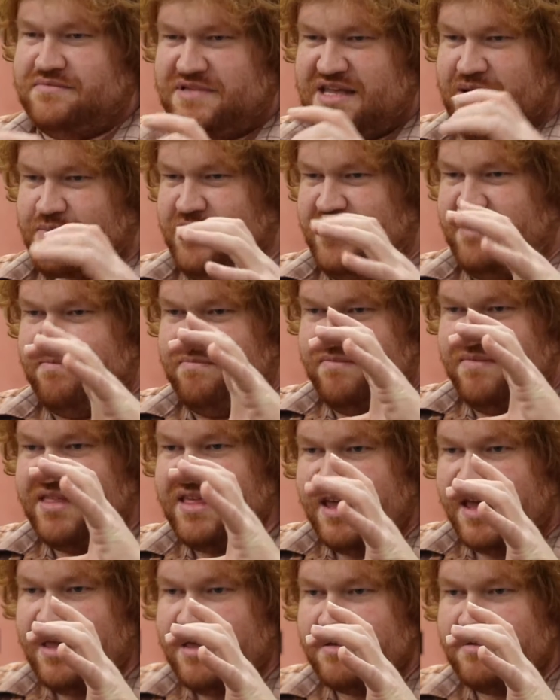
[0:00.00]
a tablet
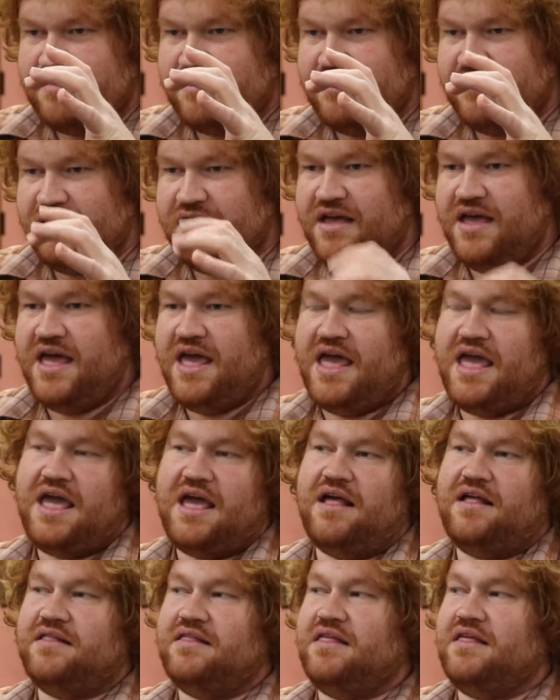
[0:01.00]
thingy.
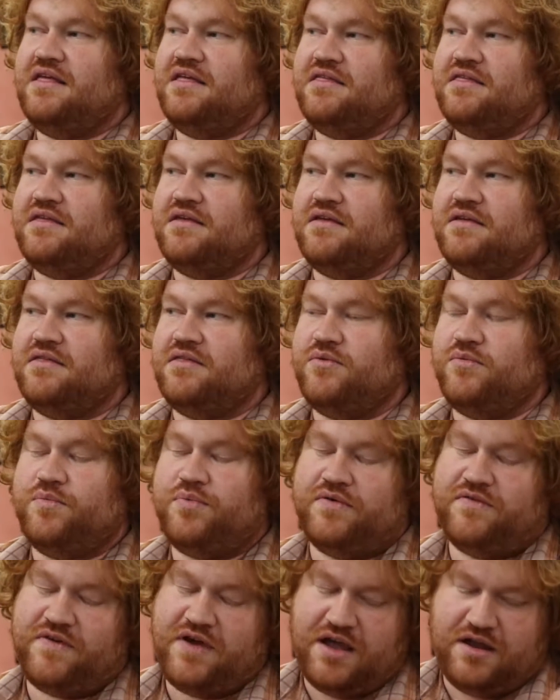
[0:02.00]
And the
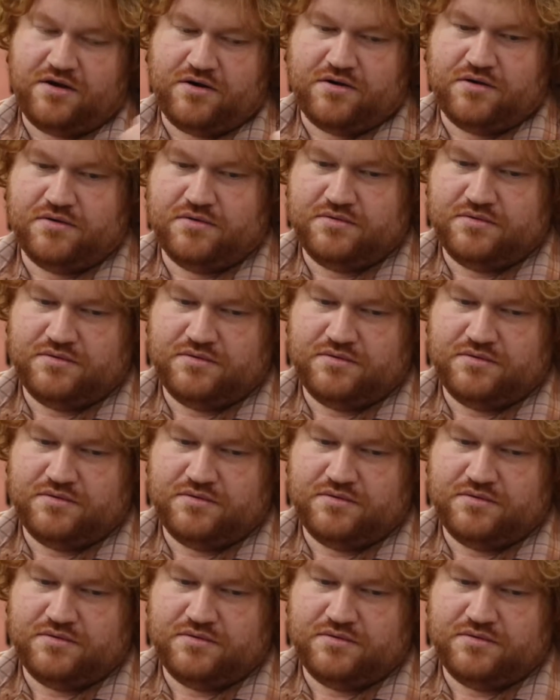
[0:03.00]
provider